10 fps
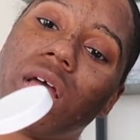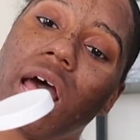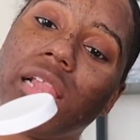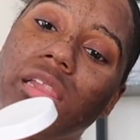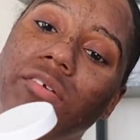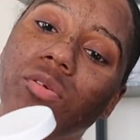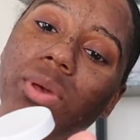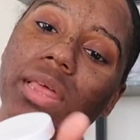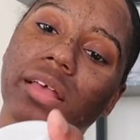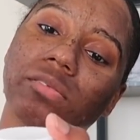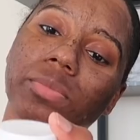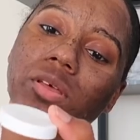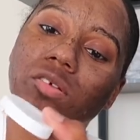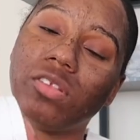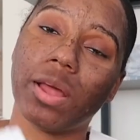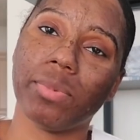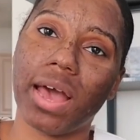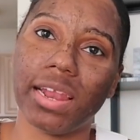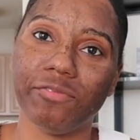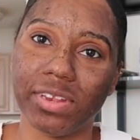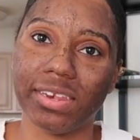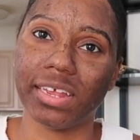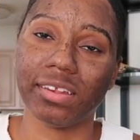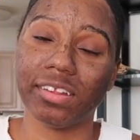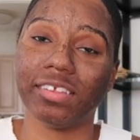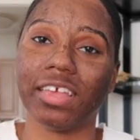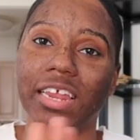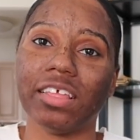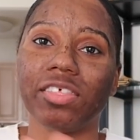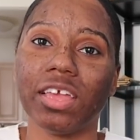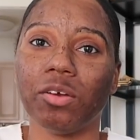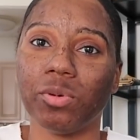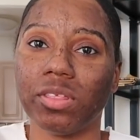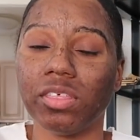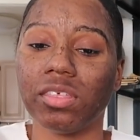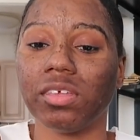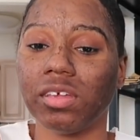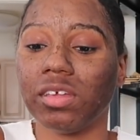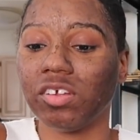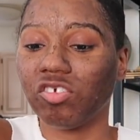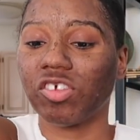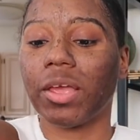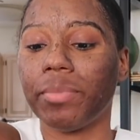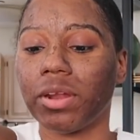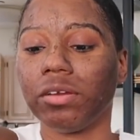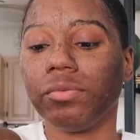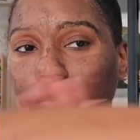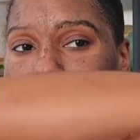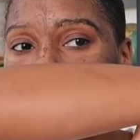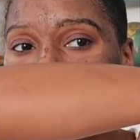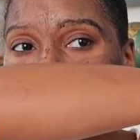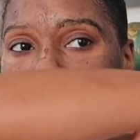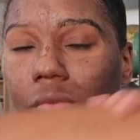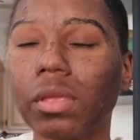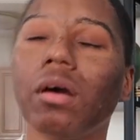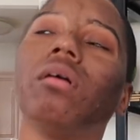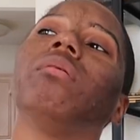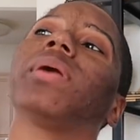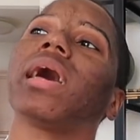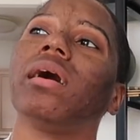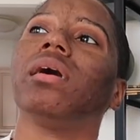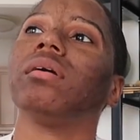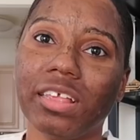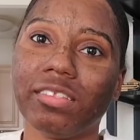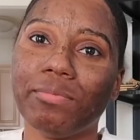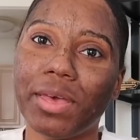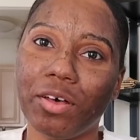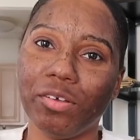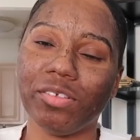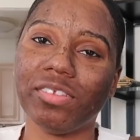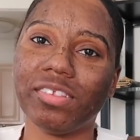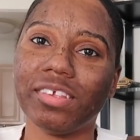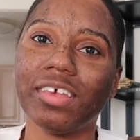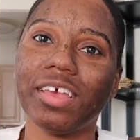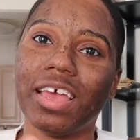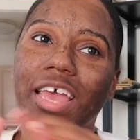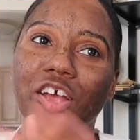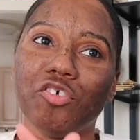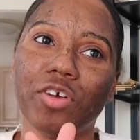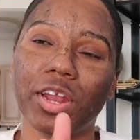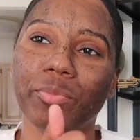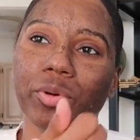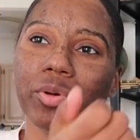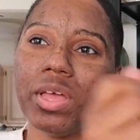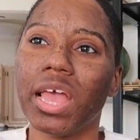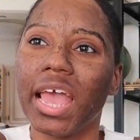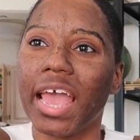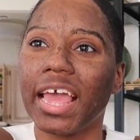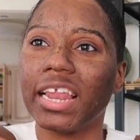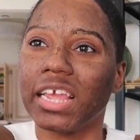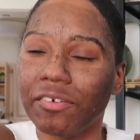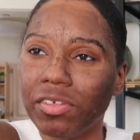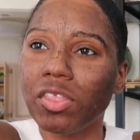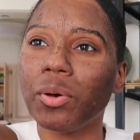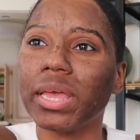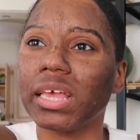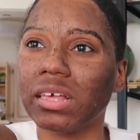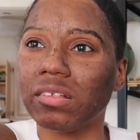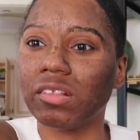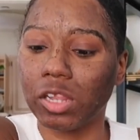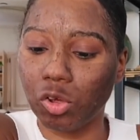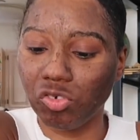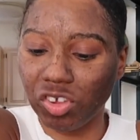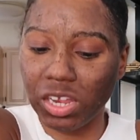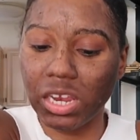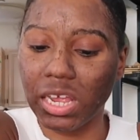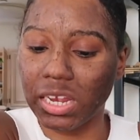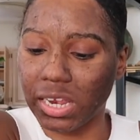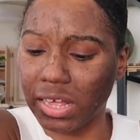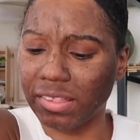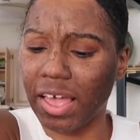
i love the way that smells i'm kind of addicted to anything with shea butter oh my god it smells incredible and even though it is lotion it does